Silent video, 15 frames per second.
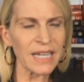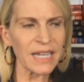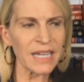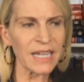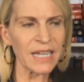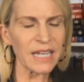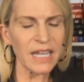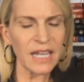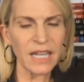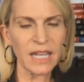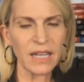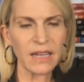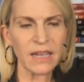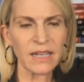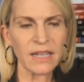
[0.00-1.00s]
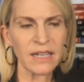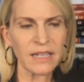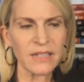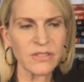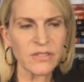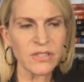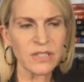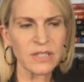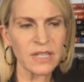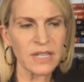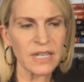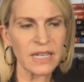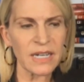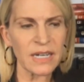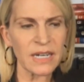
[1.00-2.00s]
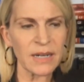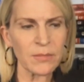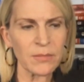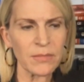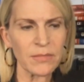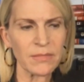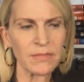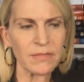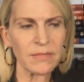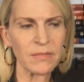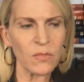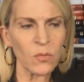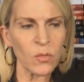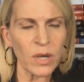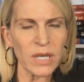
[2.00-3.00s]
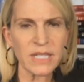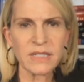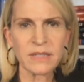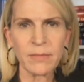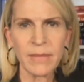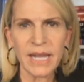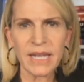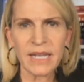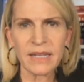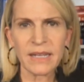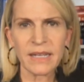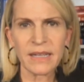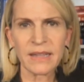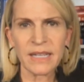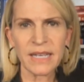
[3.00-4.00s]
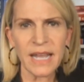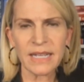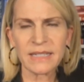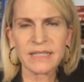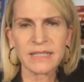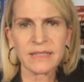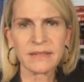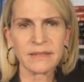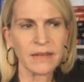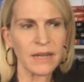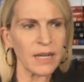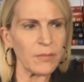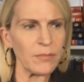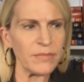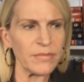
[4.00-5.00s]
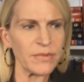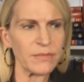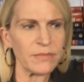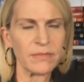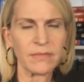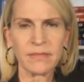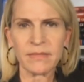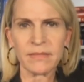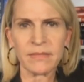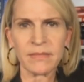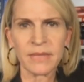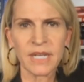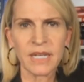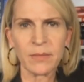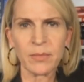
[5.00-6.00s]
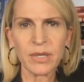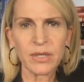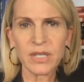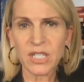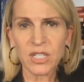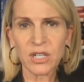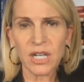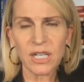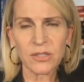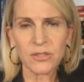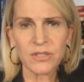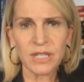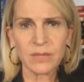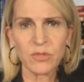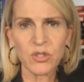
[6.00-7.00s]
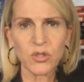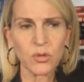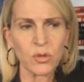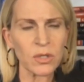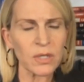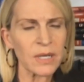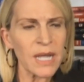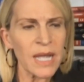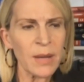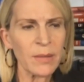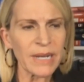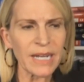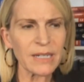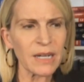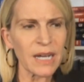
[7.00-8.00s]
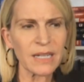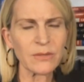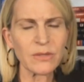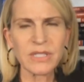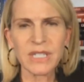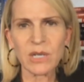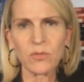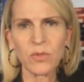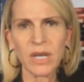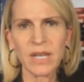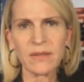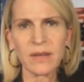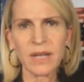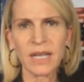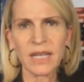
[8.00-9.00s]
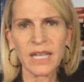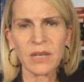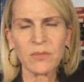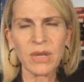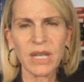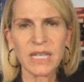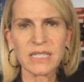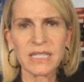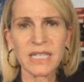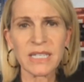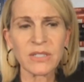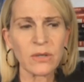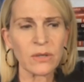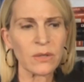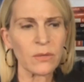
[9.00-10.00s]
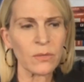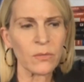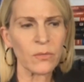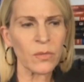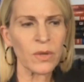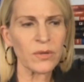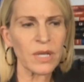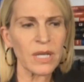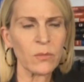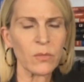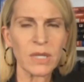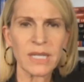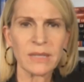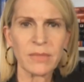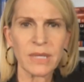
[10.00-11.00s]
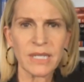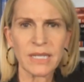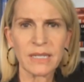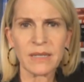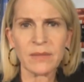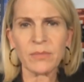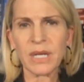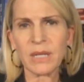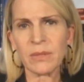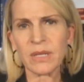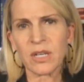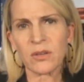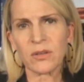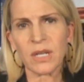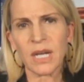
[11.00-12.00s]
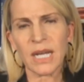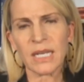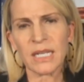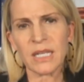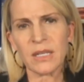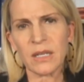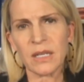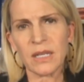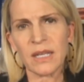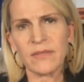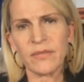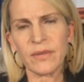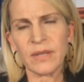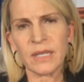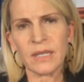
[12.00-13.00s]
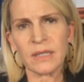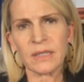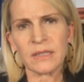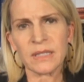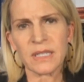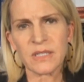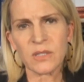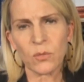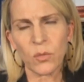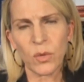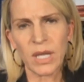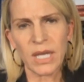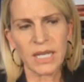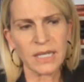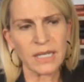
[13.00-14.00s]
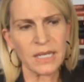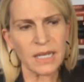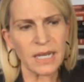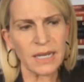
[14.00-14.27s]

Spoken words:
he is wanting to make the next $1 billion, I'm sure, but I don't see him running again, because whether he will admit it in public or not, if he doesn't win,